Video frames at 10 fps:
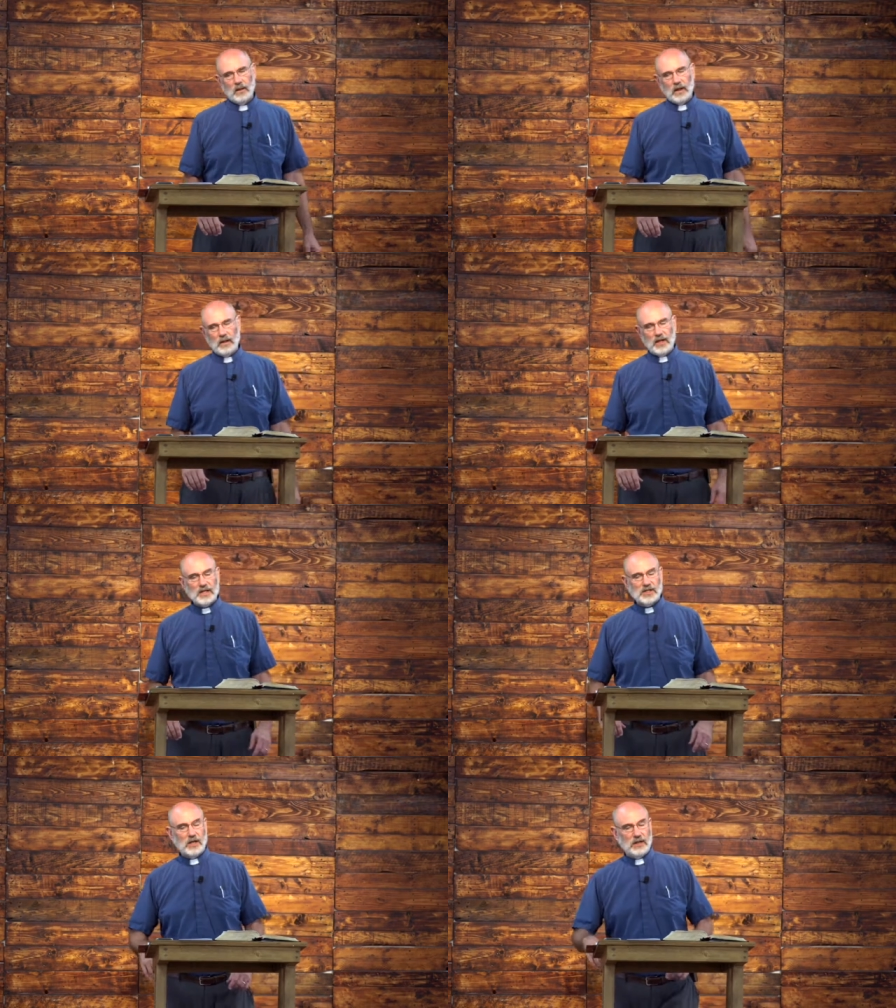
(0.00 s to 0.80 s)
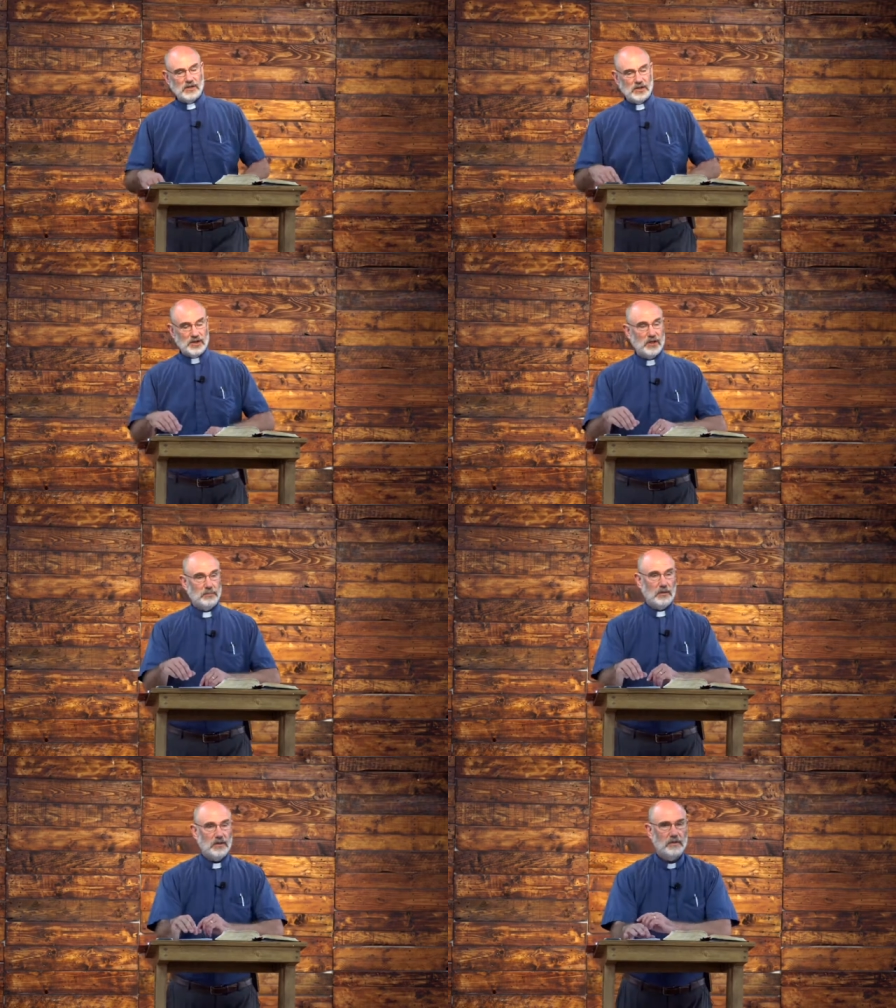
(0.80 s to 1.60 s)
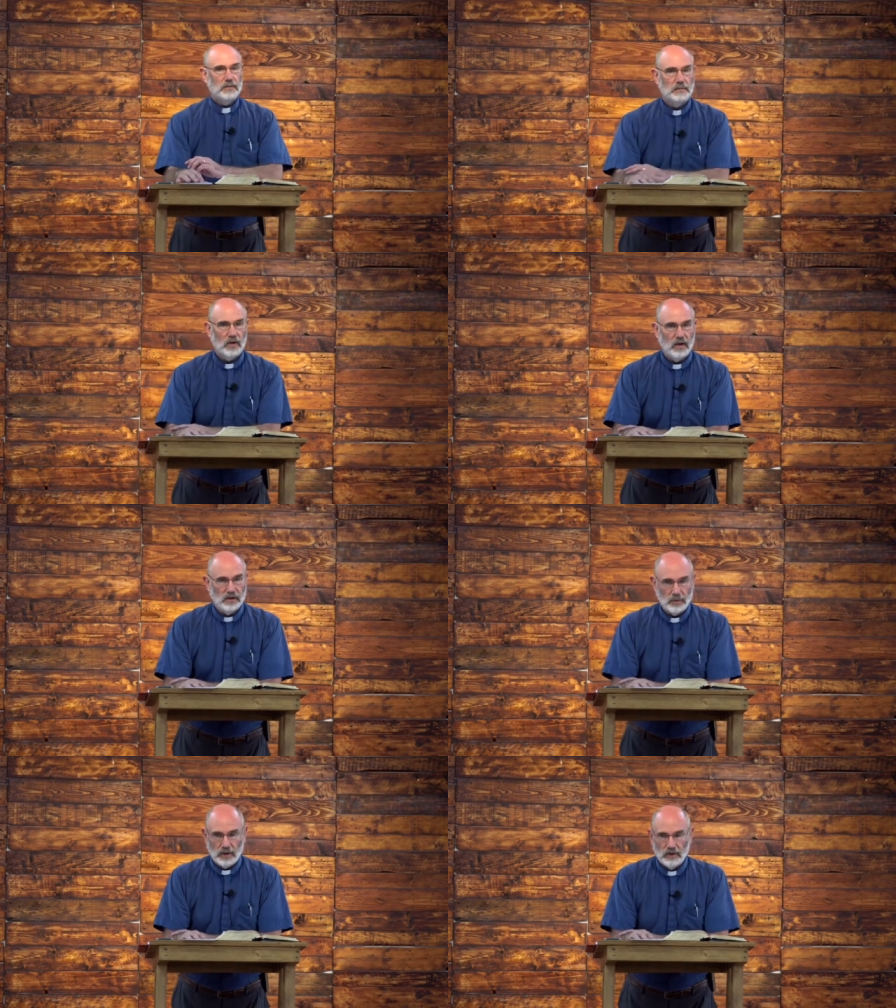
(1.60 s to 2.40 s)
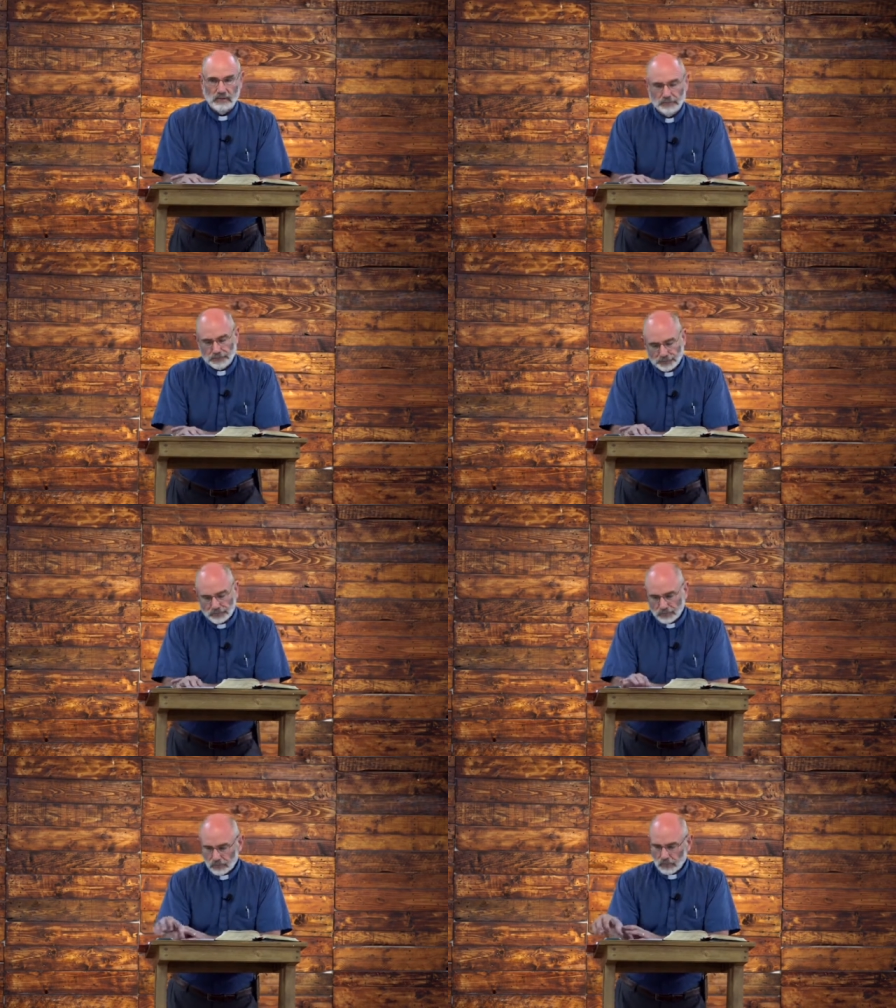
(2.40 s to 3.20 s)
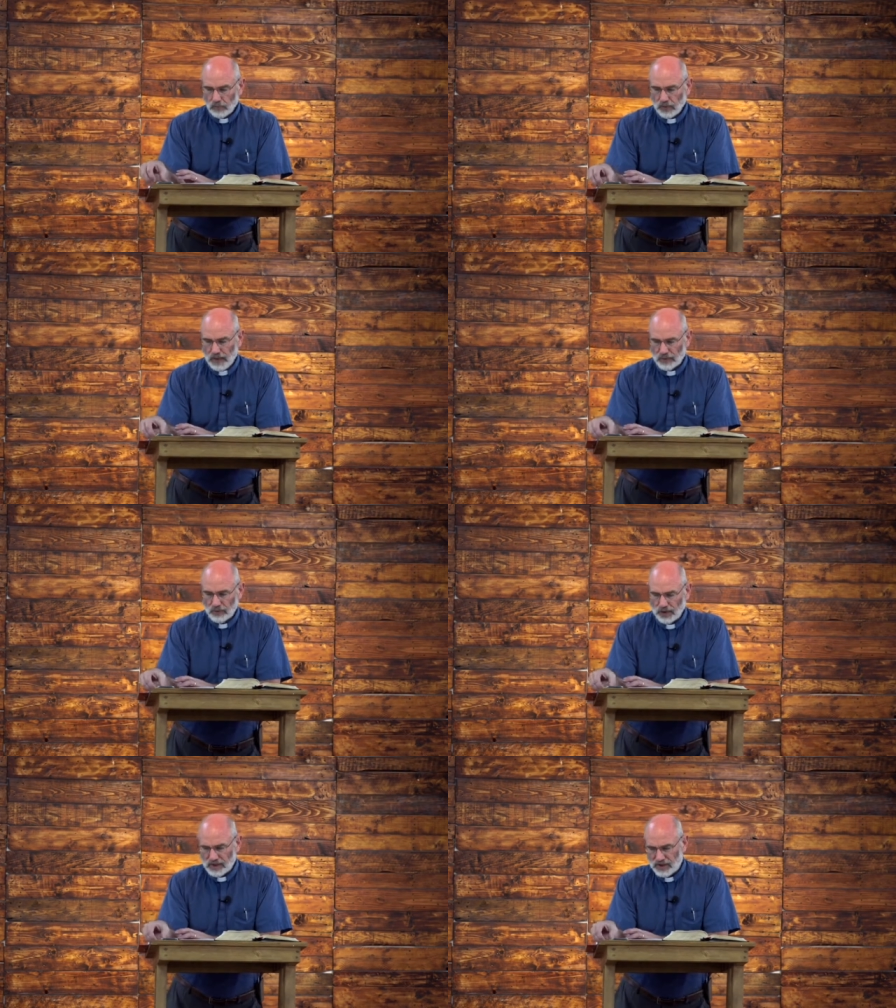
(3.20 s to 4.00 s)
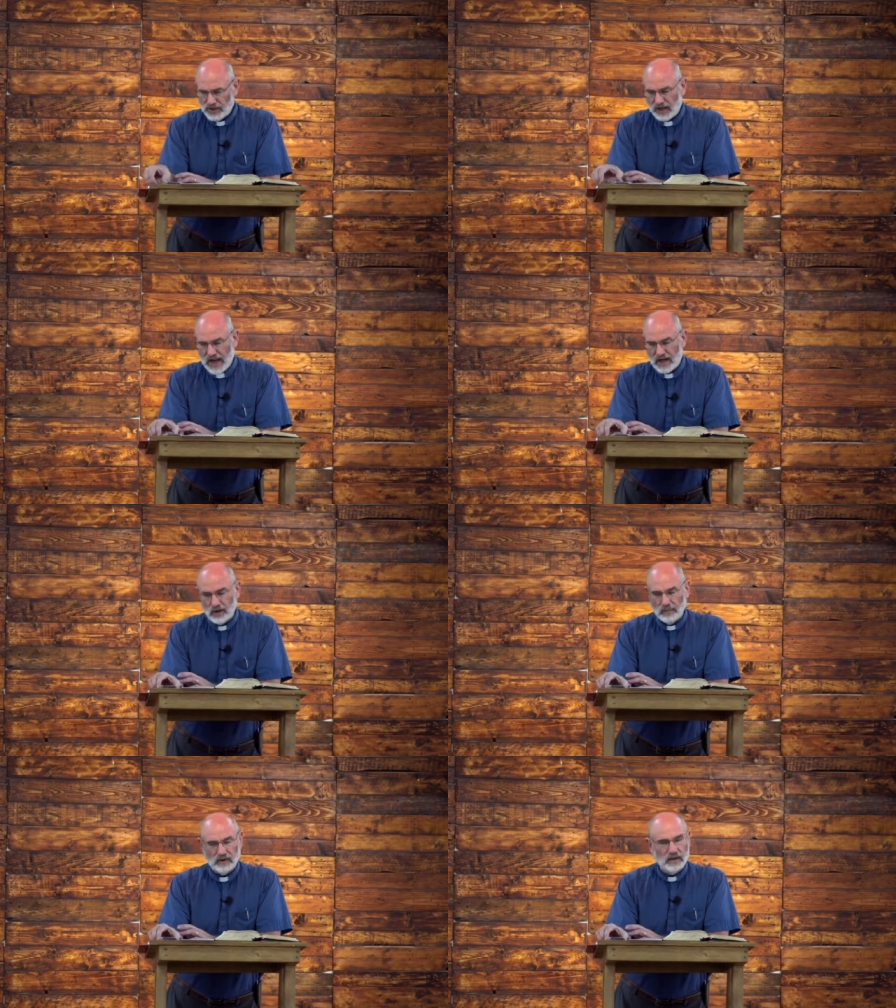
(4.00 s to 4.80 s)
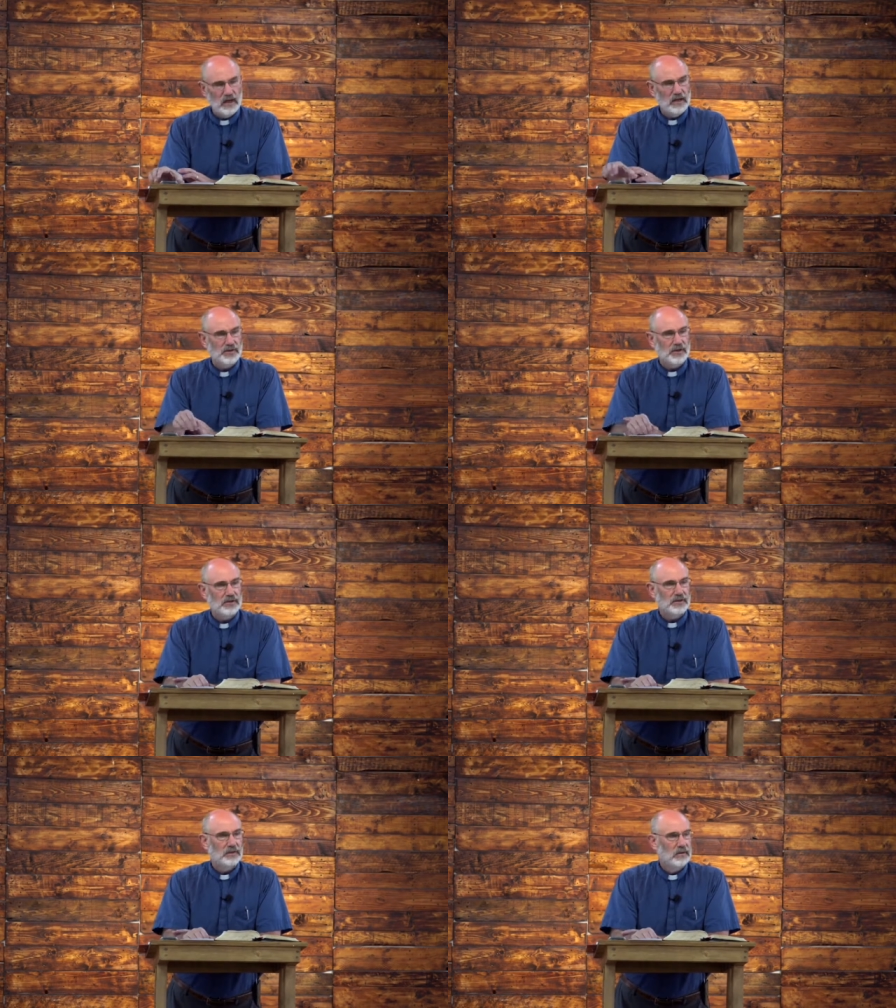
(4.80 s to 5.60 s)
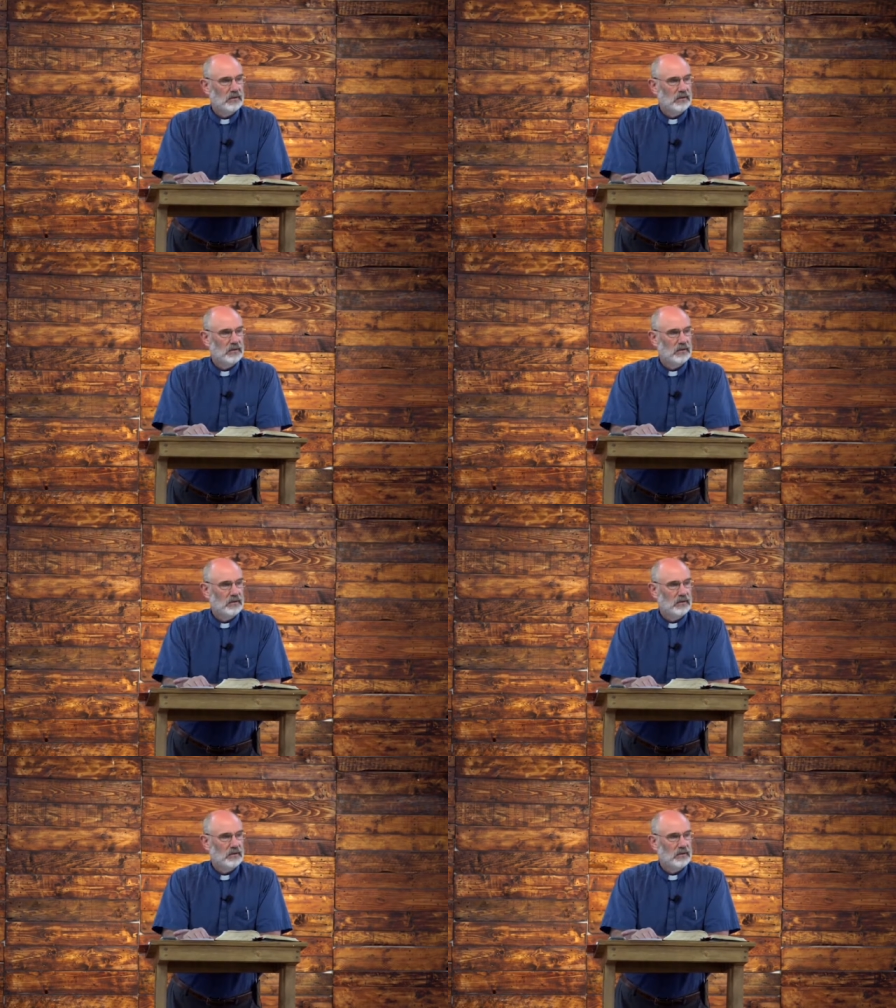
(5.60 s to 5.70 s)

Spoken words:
The exile is a judgment on Israel. Israel gets scattered among the nations.